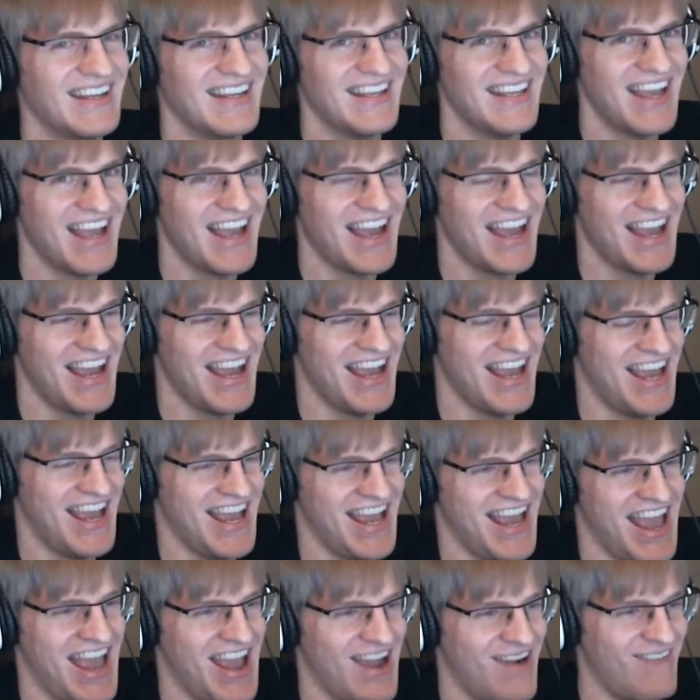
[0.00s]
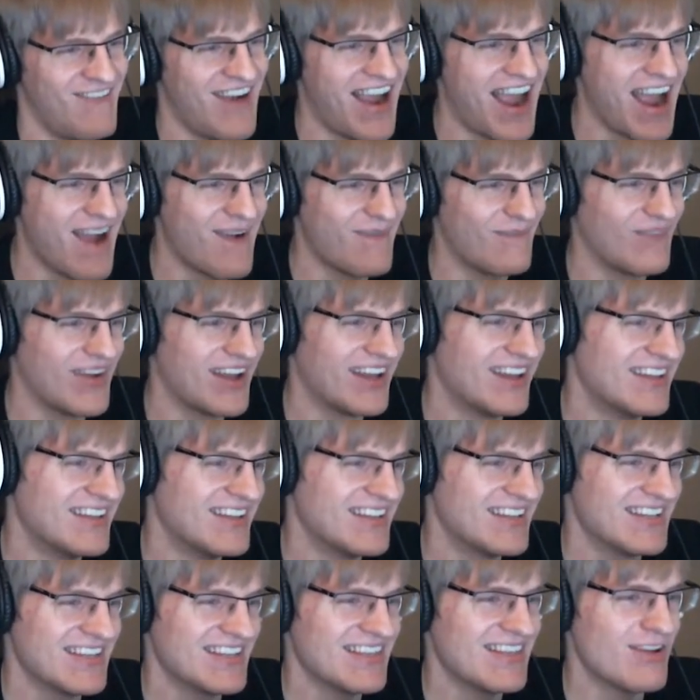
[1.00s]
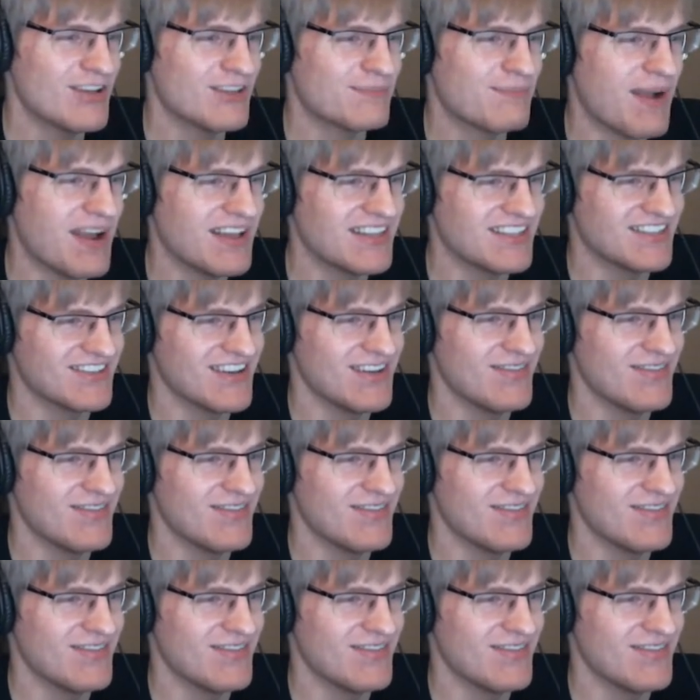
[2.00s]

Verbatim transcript: Wow! Those puns are